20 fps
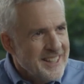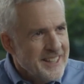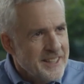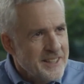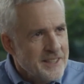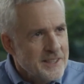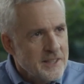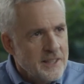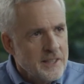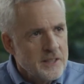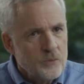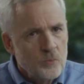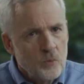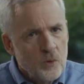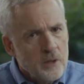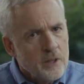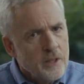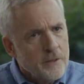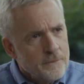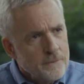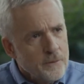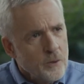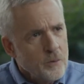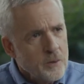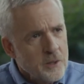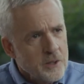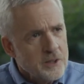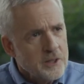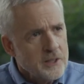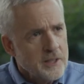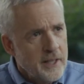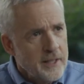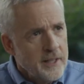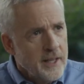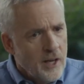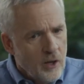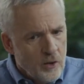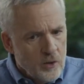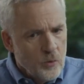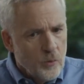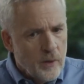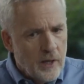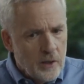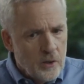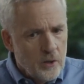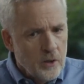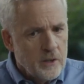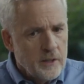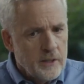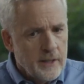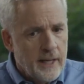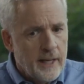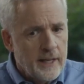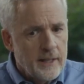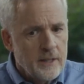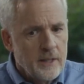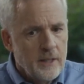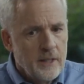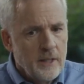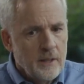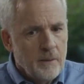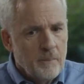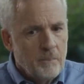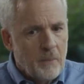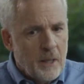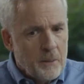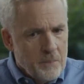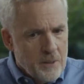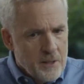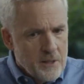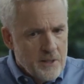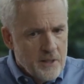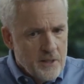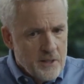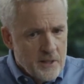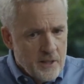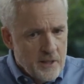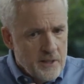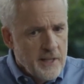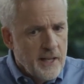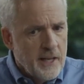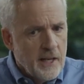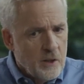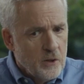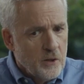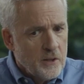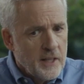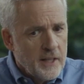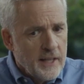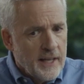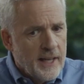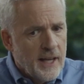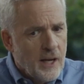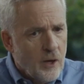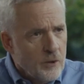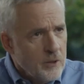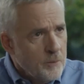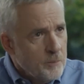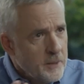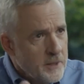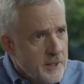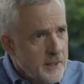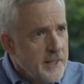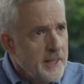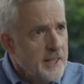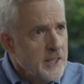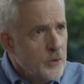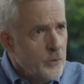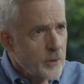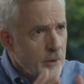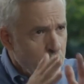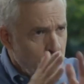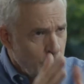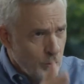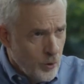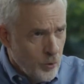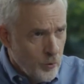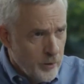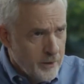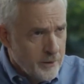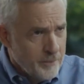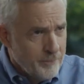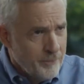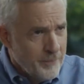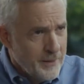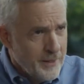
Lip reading: and is really focused on, how do I look at my business today looking out and today going forward?